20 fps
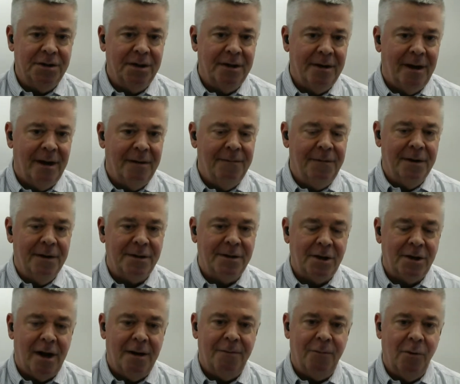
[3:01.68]
of the
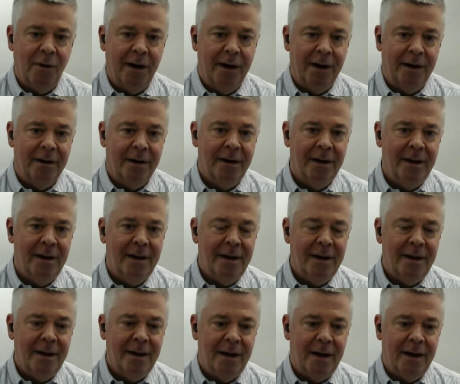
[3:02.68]
software
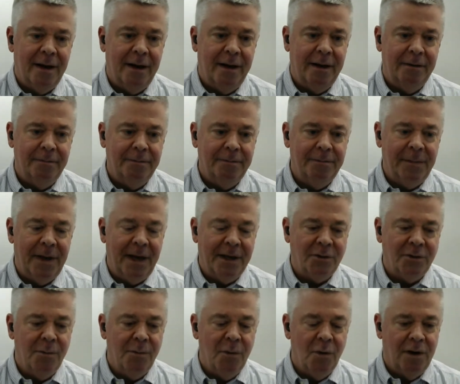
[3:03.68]
as we
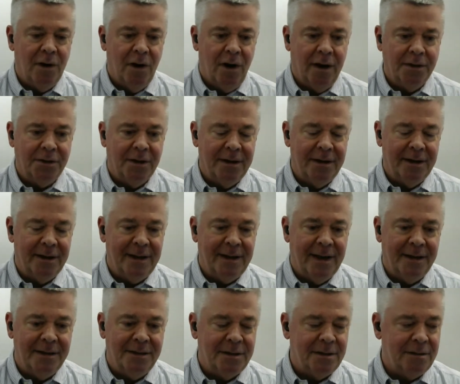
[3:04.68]
move along. So I think
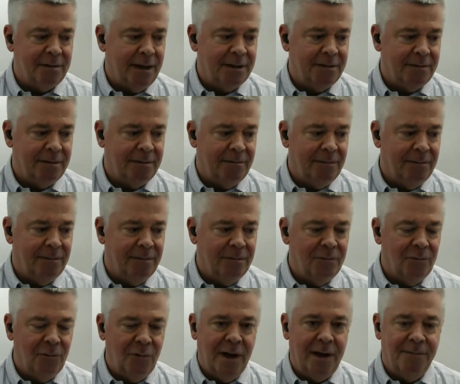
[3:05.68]
that's
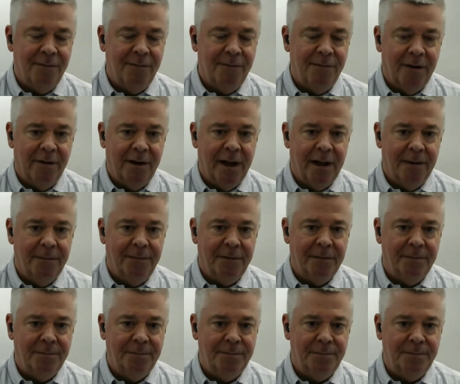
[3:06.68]
really very helpful.